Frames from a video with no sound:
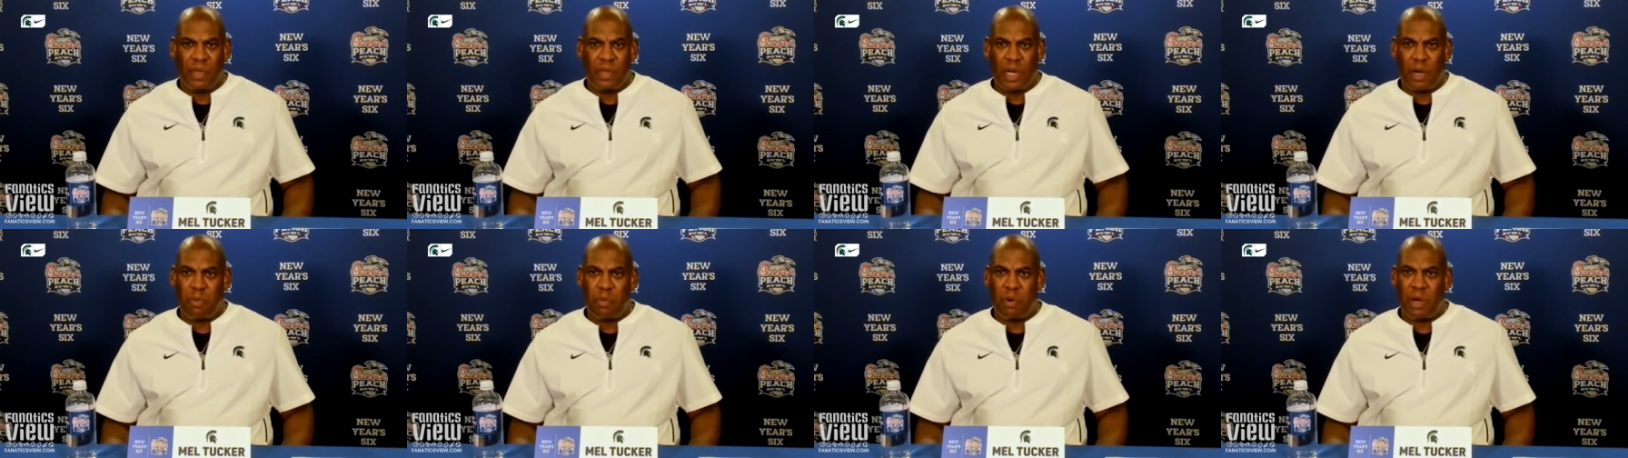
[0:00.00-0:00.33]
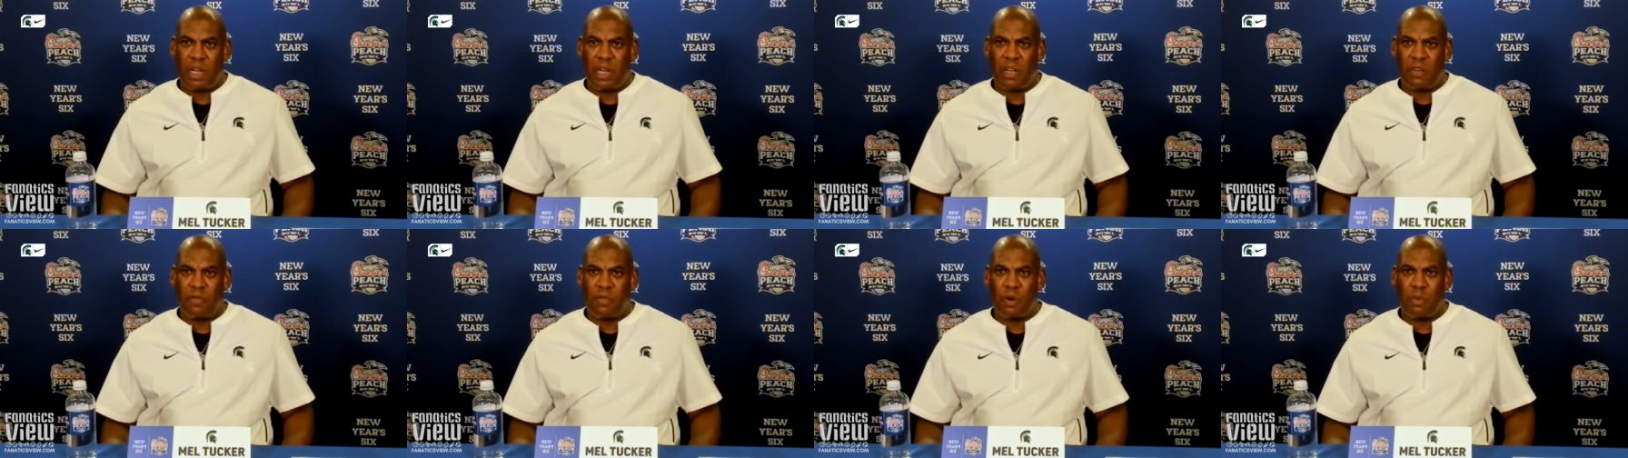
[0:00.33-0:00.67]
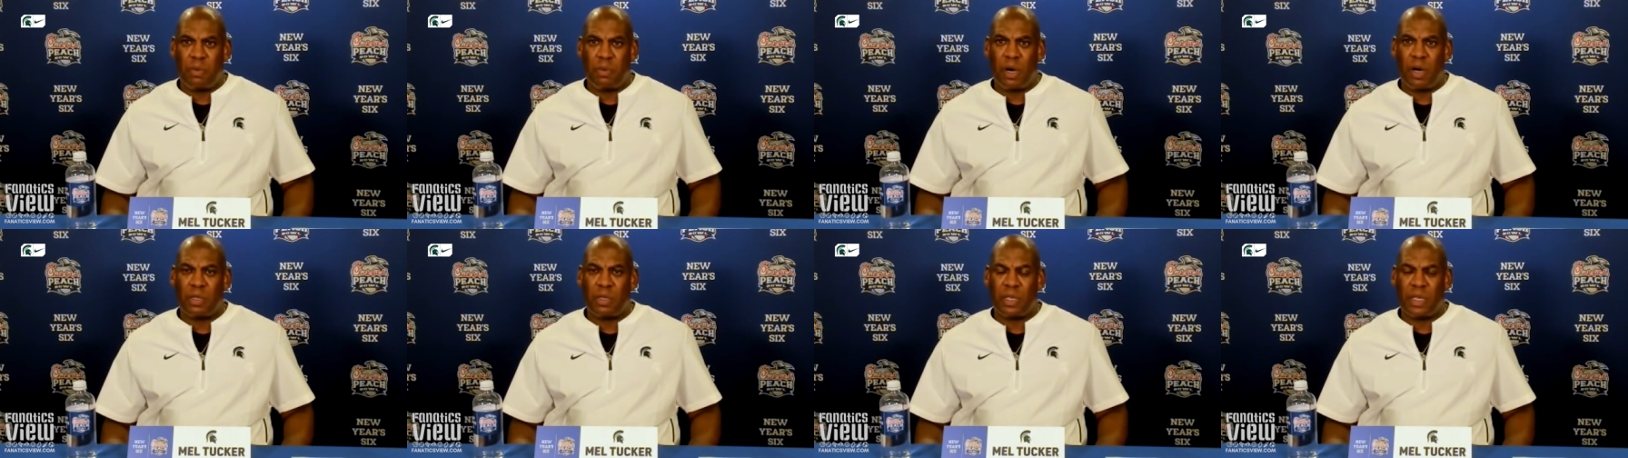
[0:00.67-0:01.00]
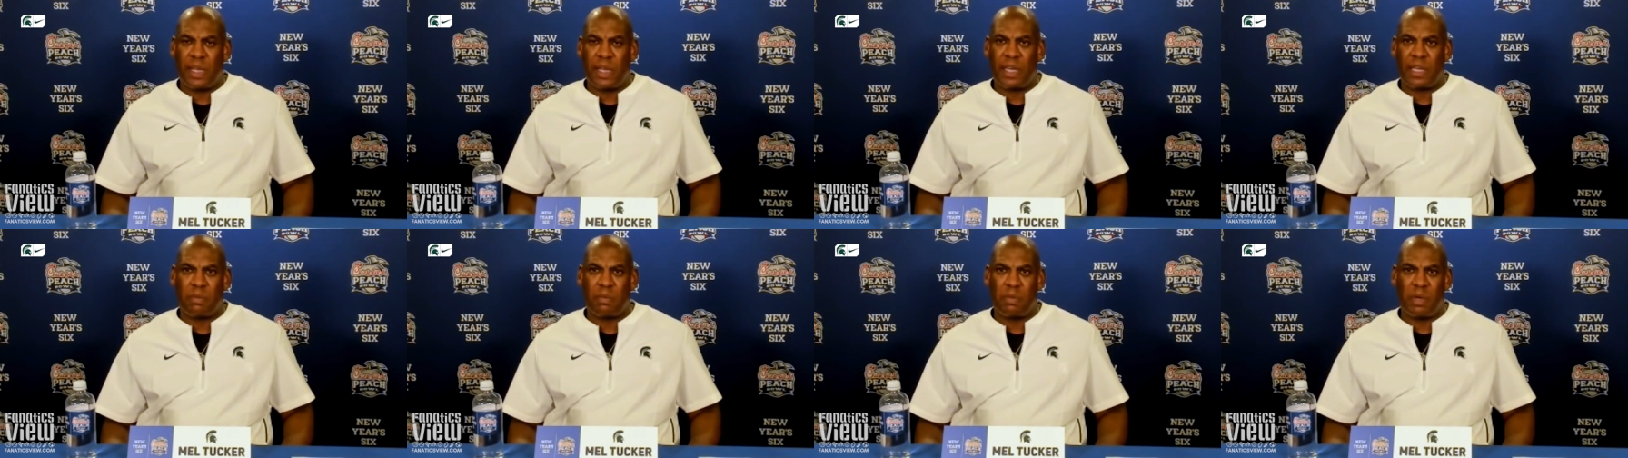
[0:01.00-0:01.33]
a brand of football that
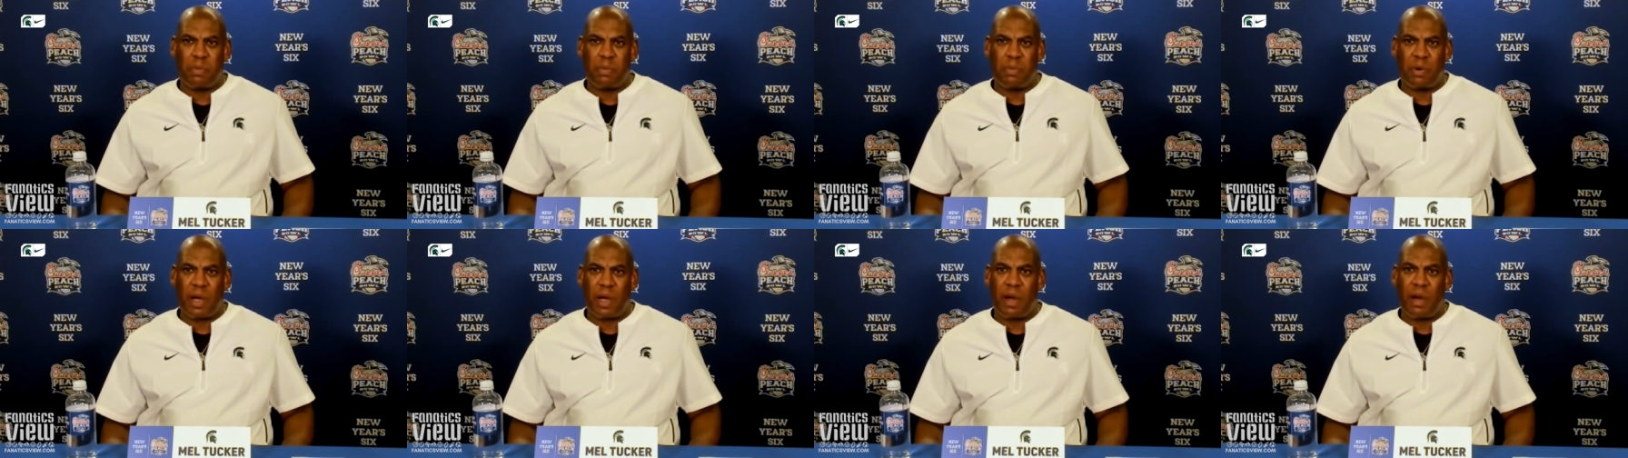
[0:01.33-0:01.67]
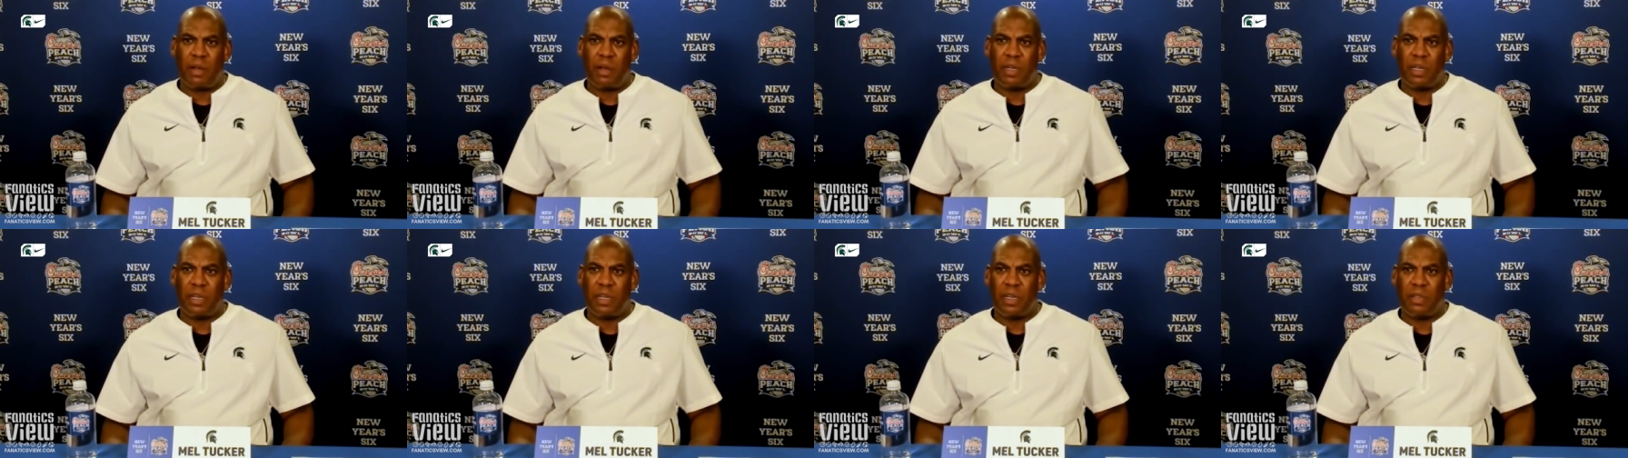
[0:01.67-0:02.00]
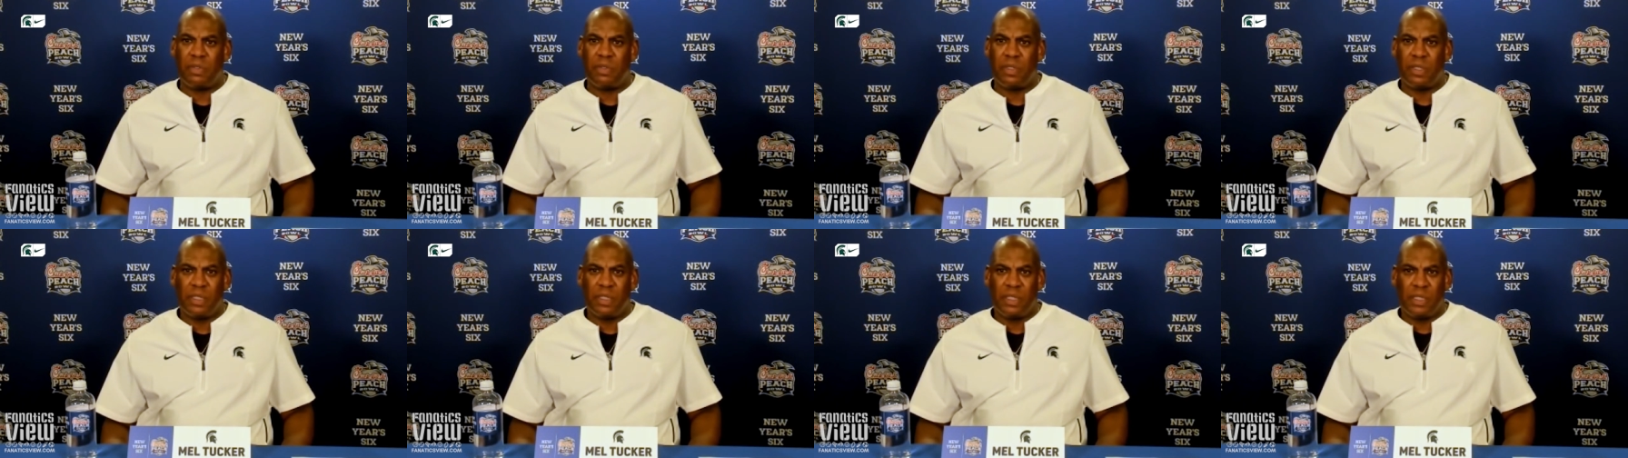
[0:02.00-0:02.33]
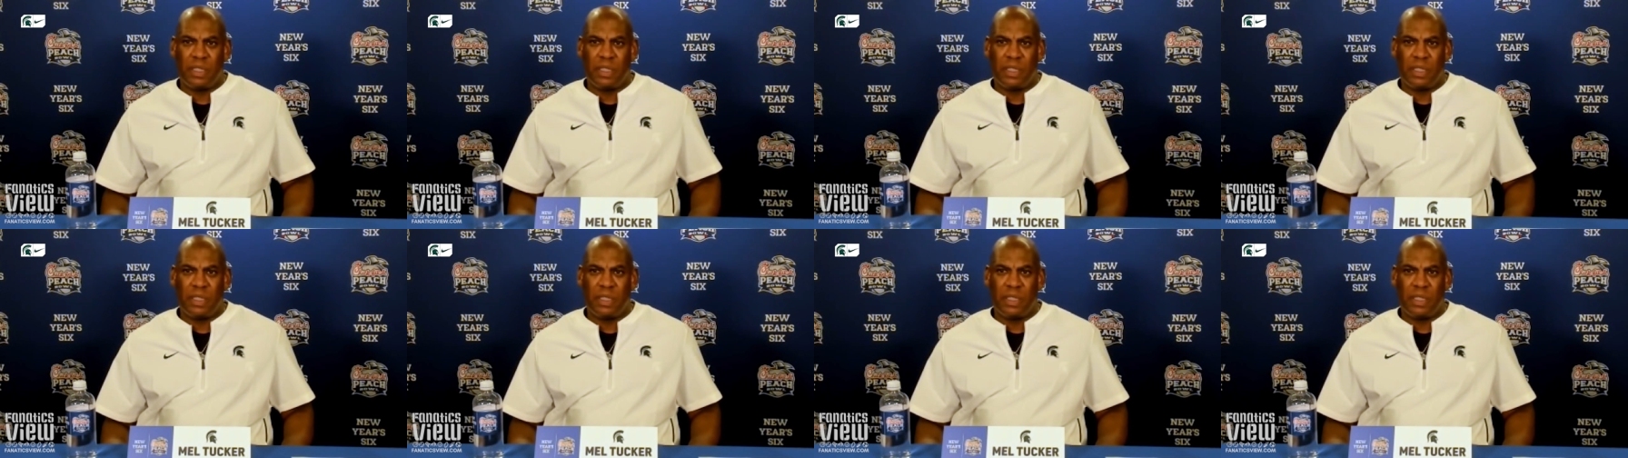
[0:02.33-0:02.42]
they can be proud of,